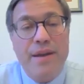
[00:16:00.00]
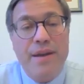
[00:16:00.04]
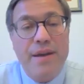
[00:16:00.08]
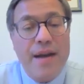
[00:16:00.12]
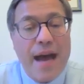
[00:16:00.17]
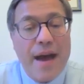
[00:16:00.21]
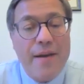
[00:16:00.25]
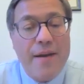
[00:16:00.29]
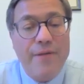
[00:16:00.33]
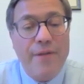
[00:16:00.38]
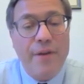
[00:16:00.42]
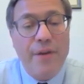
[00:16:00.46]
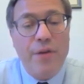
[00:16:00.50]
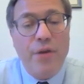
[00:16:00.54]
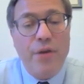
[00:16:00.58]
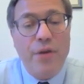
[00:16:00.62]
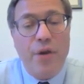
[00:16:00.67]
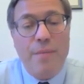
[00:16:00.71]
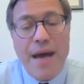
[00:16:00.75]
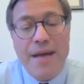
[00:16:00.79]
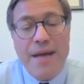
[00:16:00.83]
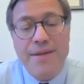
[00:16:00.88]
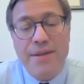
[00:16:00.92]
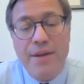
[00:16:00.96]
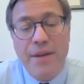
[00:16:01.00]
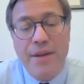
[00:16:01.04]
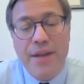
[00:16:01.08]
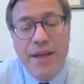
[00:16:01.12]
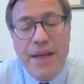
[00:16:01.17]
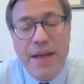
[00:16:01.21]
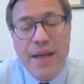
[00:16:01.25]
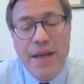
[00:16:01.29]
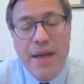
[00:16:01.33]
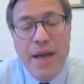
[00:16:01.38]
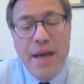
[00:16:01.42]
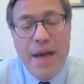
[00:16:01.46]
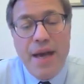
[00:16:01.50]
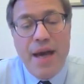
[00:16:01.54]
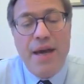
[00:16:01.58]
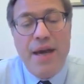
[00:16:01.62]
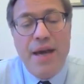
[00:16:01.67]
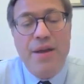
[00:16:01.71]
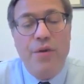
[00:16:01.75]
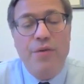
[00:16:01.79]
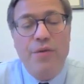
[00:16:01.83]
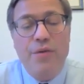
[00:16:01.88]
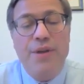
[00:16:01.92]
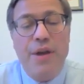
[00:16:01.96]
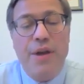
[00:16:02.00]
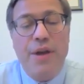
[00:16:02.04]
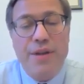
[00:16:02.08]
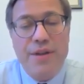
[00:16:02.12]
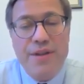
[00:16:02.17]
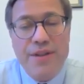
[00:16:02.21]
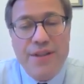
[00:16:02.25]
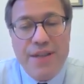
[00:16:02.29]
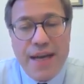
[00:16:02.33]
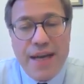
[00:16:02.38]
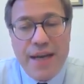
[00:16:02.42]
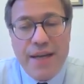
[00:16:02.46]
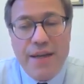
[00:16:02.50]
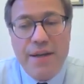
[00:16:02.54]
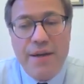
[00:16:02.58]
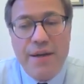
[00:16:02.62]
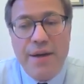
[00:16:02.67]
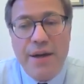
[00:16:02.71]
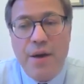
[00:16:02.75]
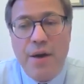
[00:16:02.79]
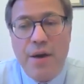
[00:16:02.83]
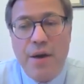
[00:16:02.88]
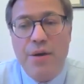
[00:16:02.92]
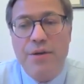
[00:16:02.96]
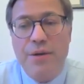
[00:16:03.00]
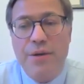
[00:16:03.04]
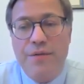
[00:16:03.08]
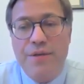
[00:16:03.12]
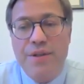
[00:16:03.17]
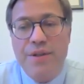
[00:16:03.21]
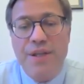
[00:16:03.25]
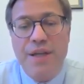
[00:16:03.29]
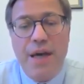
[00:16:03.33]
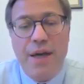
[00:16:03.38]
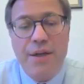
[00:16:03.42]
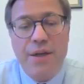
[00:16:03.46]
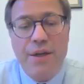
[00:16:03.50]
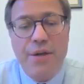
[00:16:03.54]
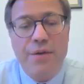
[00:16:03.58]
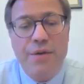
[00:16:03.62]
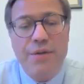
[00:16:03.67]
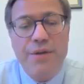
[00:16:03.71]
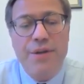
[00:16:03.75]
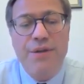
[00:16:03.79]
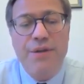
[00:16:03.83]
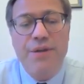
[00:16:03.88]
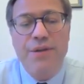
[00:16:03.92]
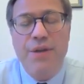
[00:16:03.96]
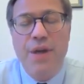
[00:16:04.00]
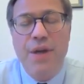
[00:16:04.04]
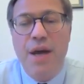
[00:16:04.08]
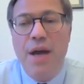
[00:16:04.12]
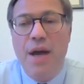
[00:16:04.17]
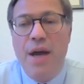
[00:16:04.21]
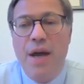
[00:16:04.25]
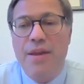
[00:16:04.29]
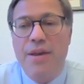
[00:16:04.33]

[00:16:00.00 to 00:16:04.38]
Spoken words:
neither NAFLD or MASLD, and those are the secondary cause of steatosis.